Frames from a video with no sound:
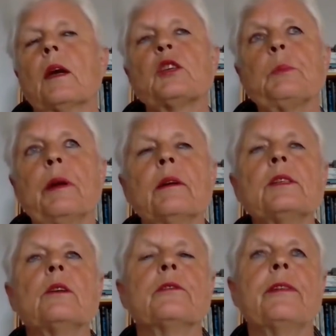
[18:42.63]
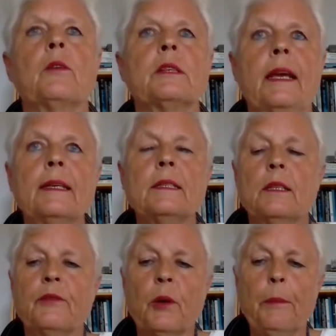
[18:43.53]
a spiritual
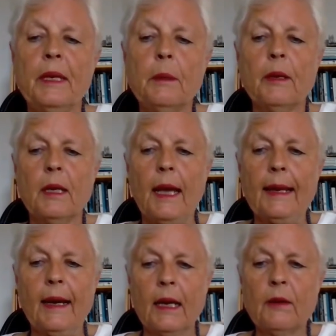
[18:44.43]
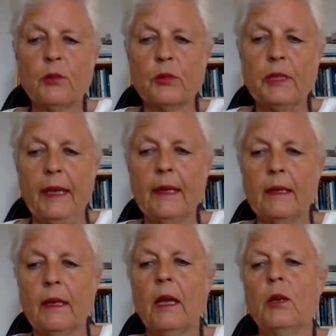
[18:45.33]
foundation for people alive
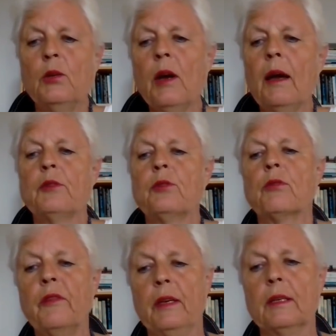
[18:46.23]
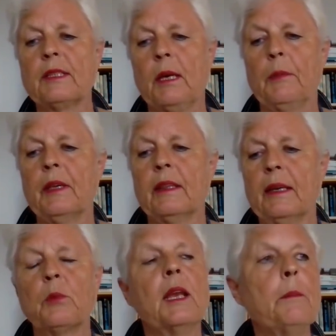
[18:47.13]
today, you have to reveal something
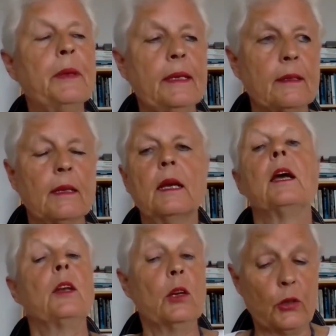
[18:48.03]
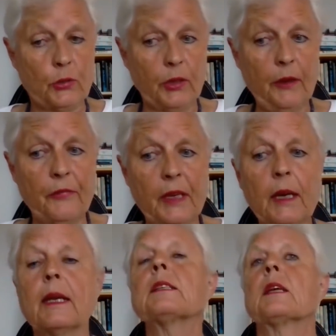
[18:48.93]
that will appeal not to their
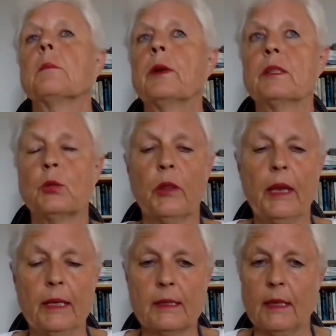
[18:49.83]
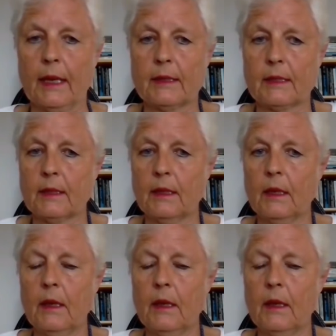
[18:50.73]
feelings, but to their intellects.